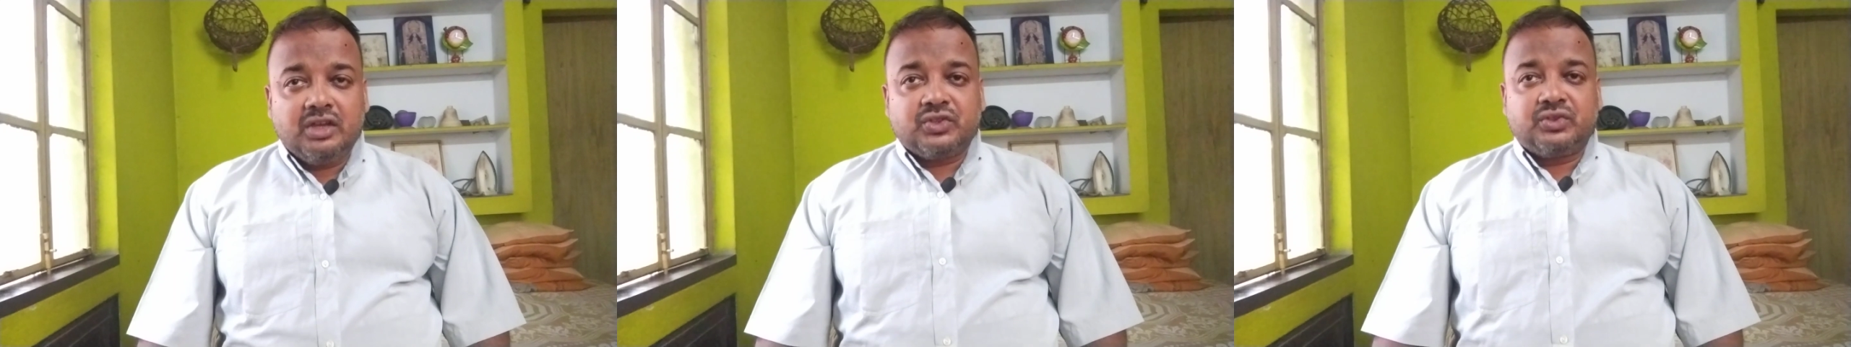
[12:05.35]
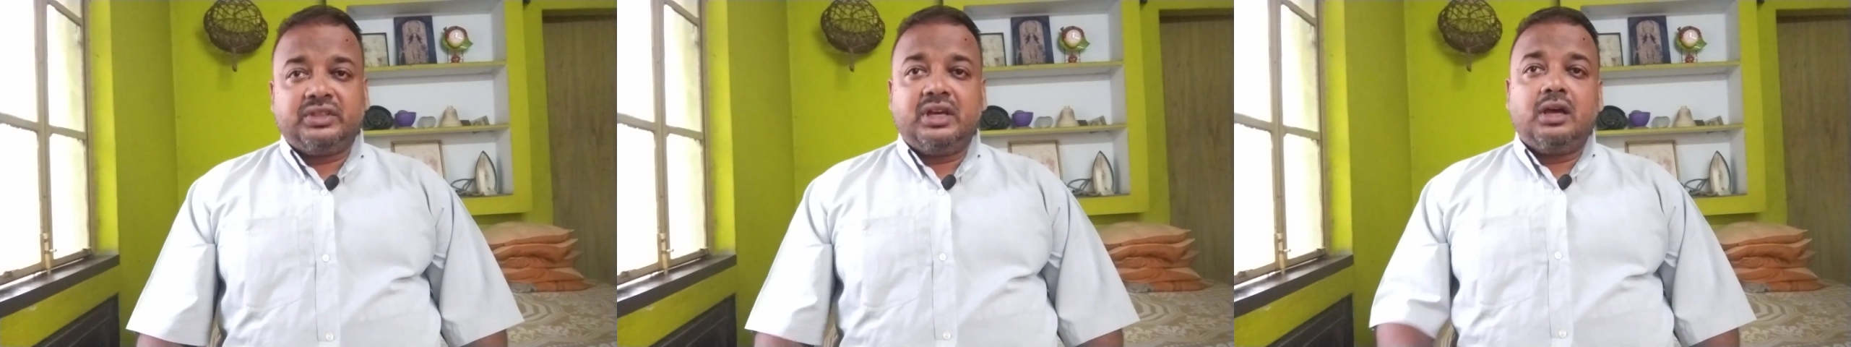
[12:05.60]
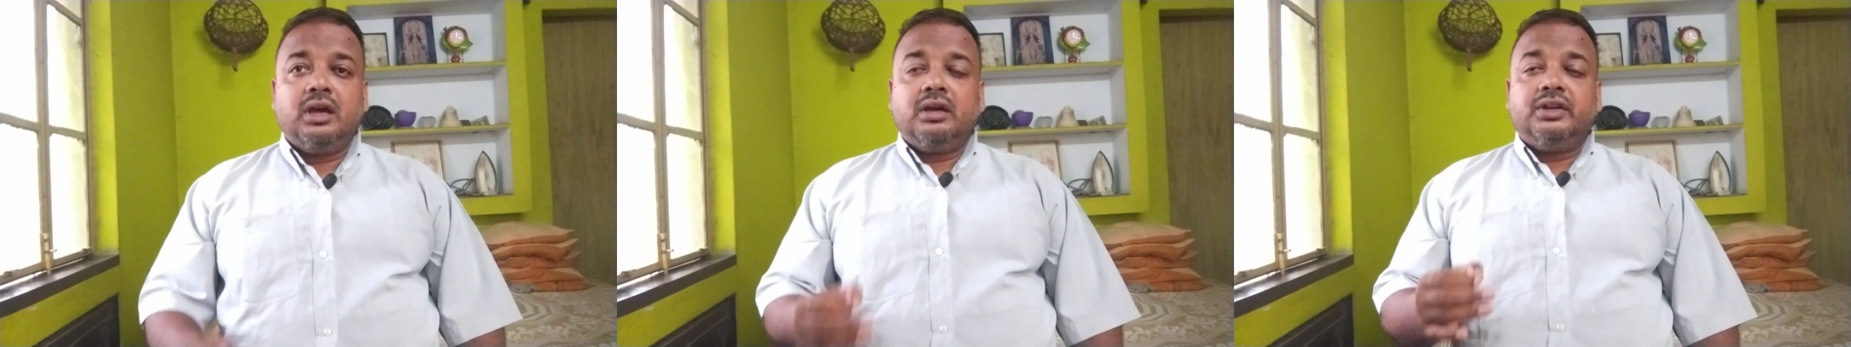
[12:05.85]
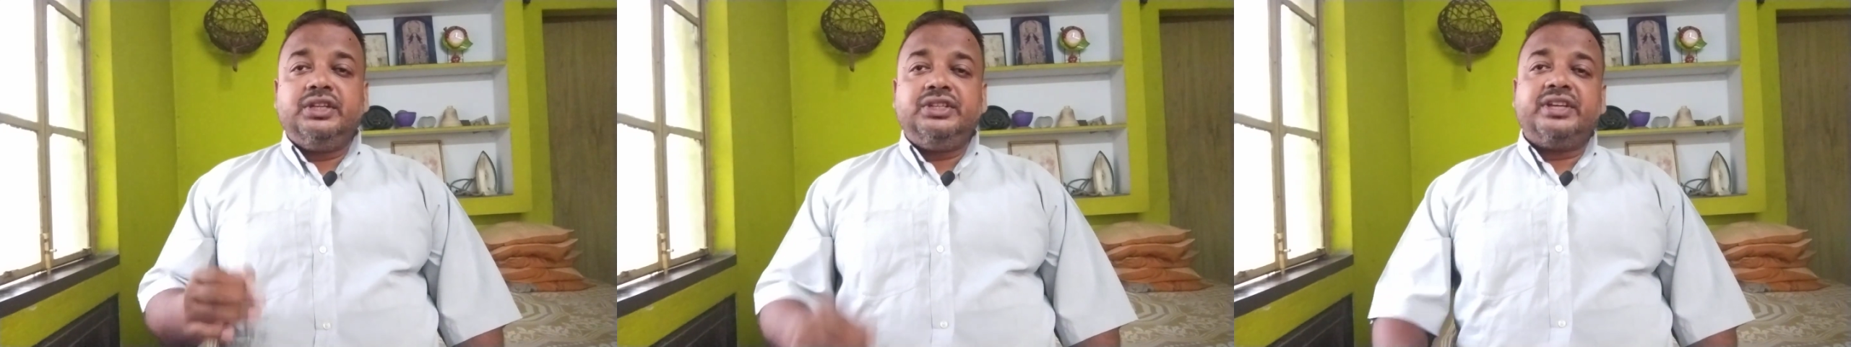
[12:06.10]
So the
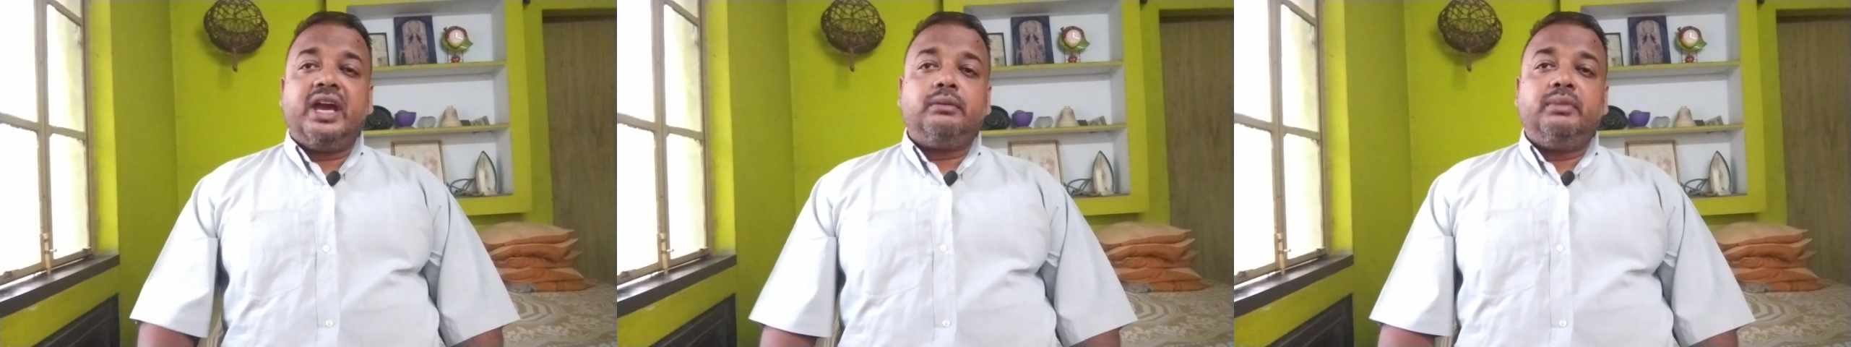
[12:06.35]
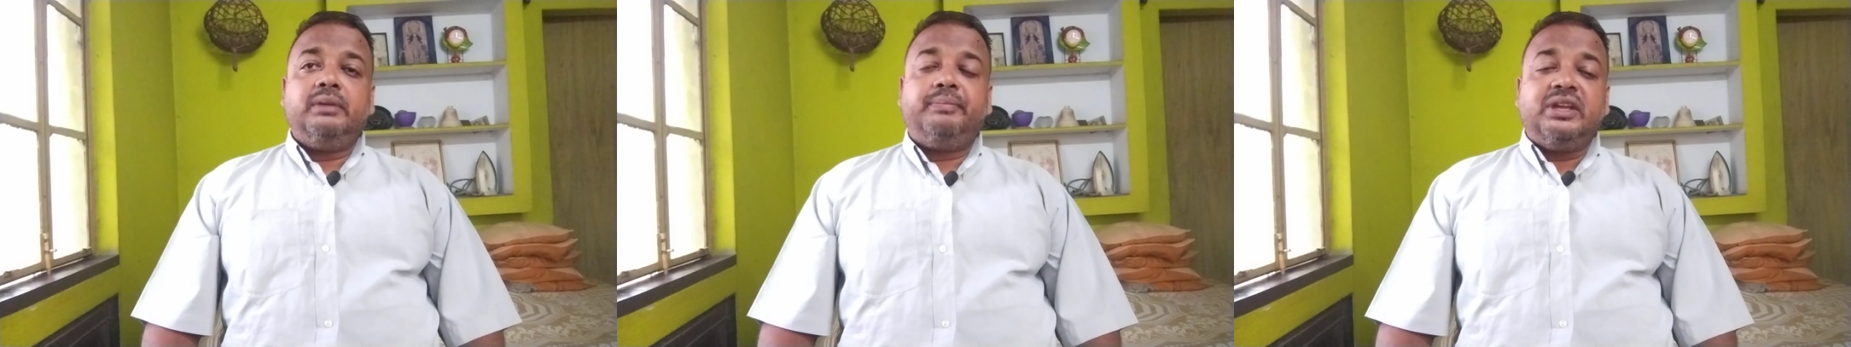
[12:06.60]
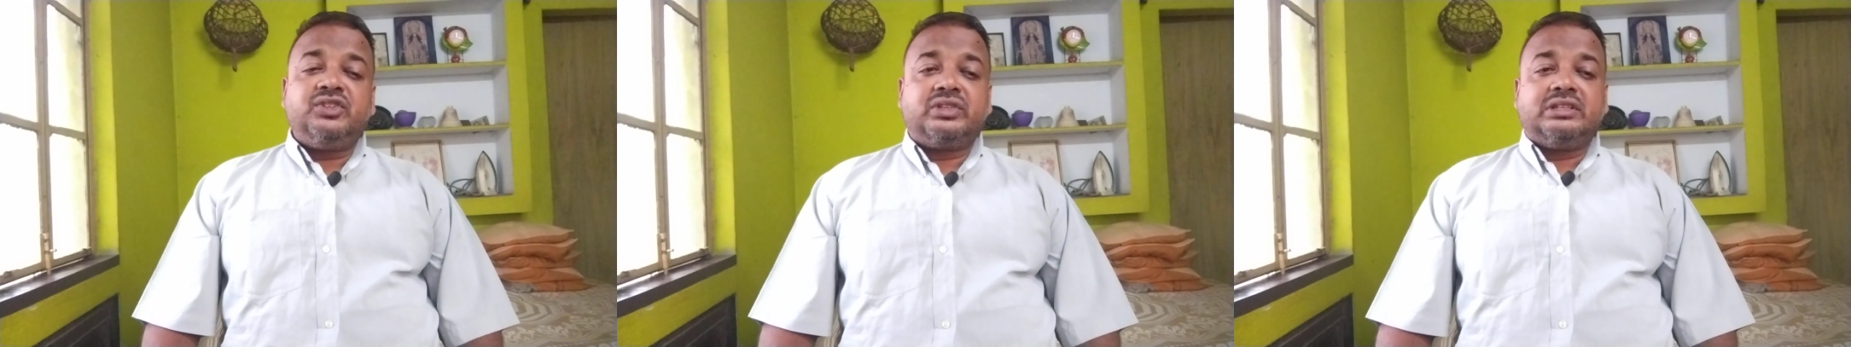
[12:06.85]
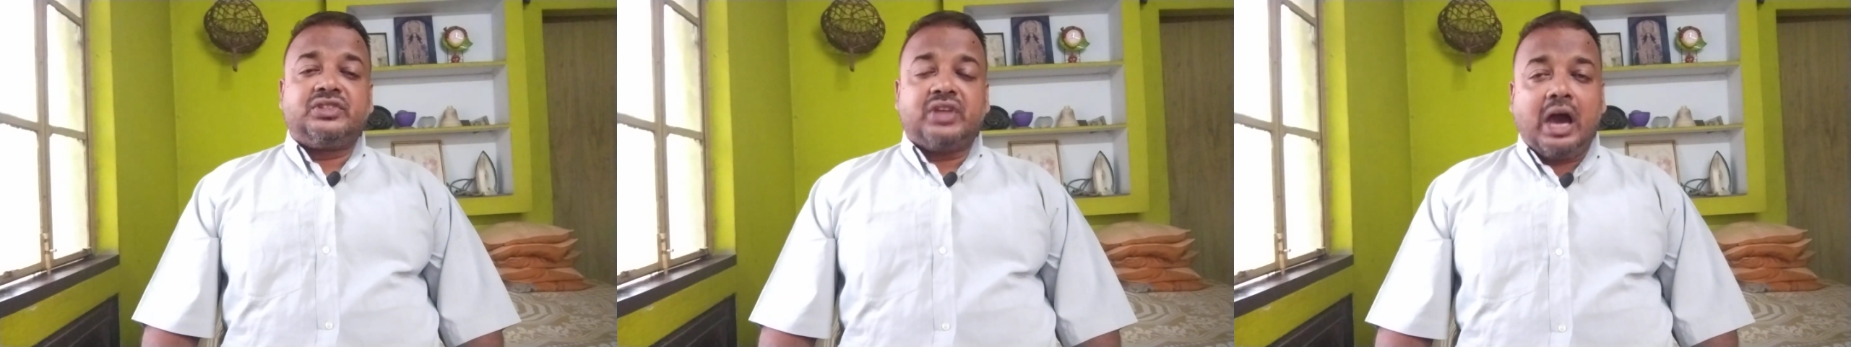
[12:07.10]
retirement
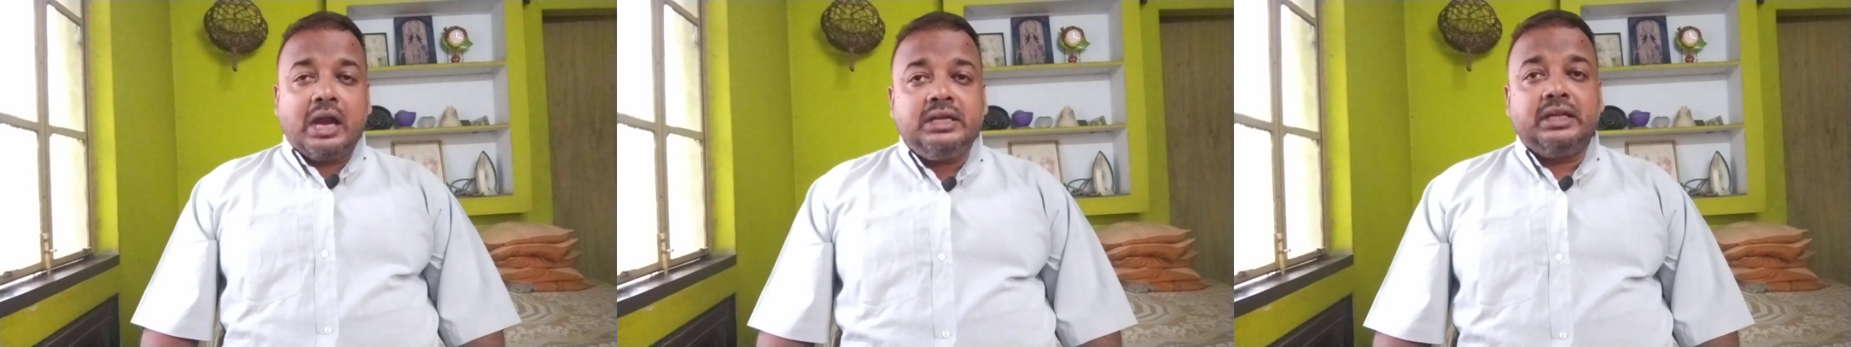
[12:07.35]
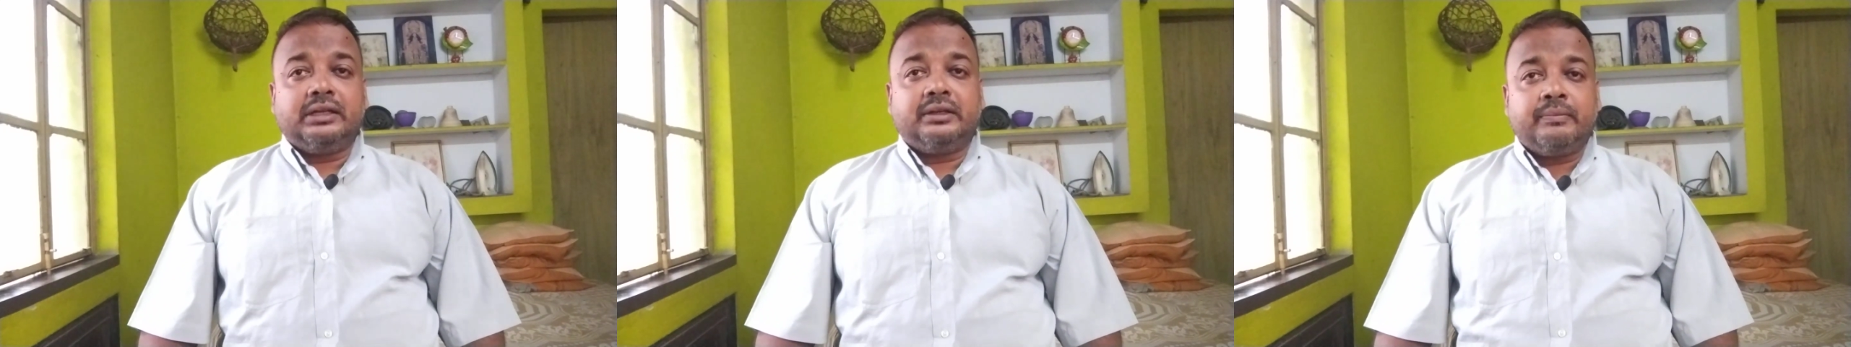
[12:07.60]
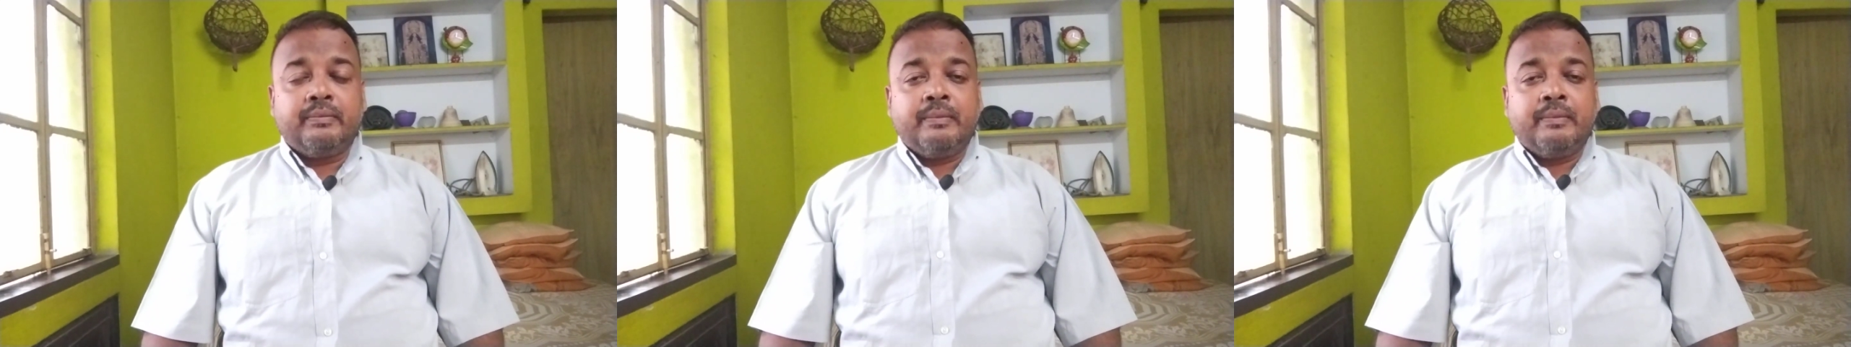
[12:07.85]
pensions under